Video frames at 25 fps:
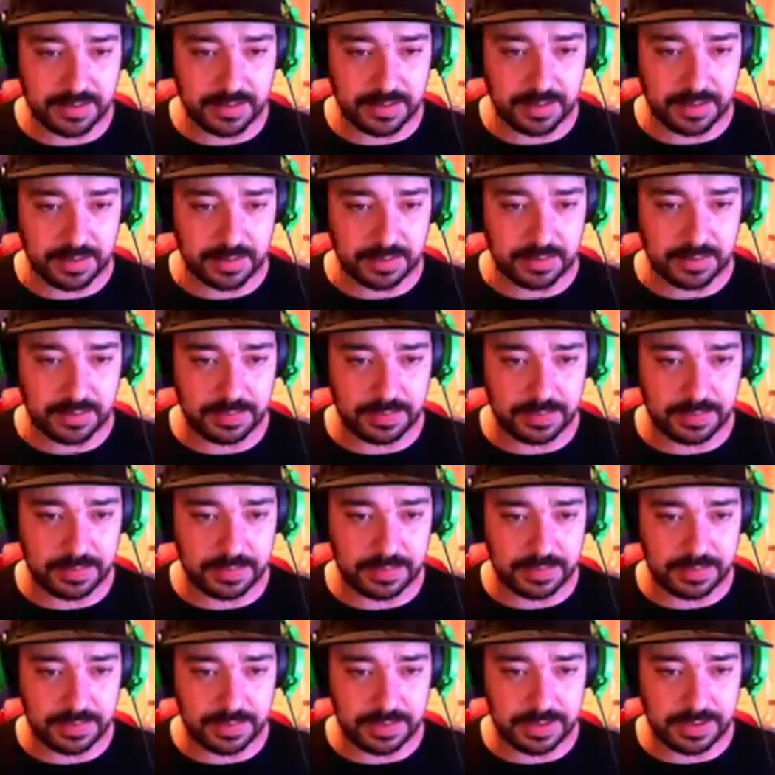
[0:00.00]
Oh,
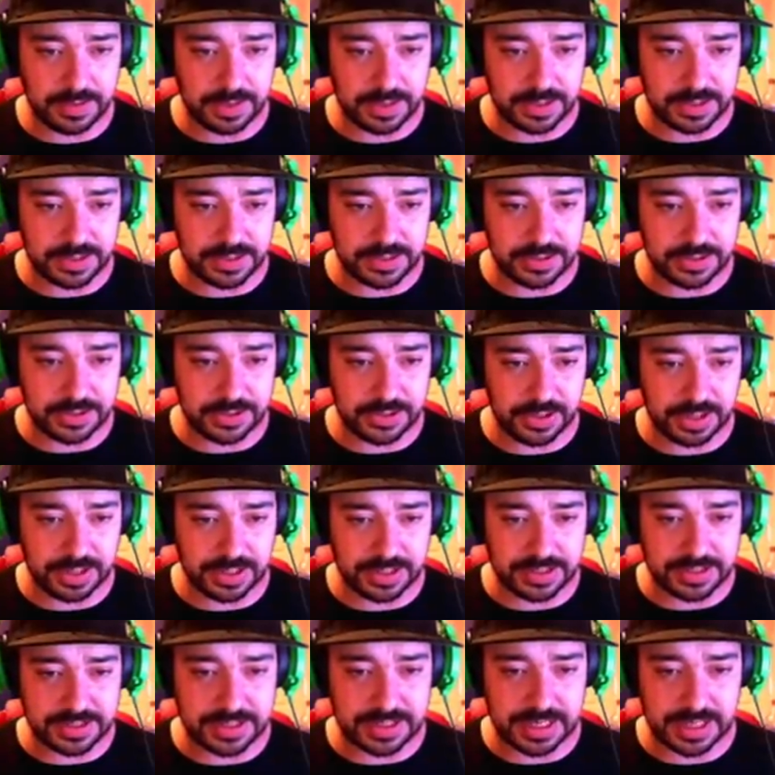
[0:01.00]
nice
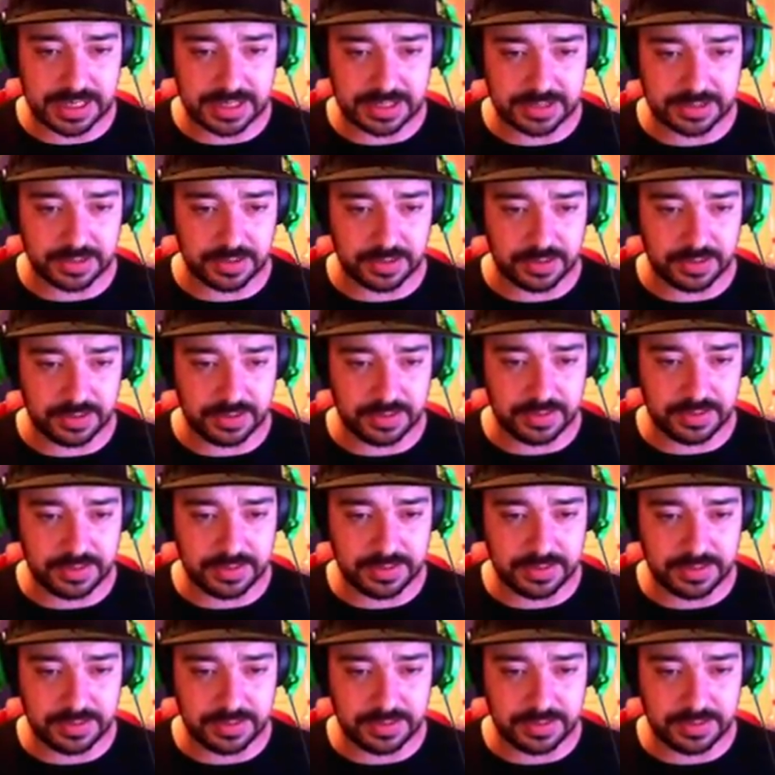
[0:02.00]
giant skeleton.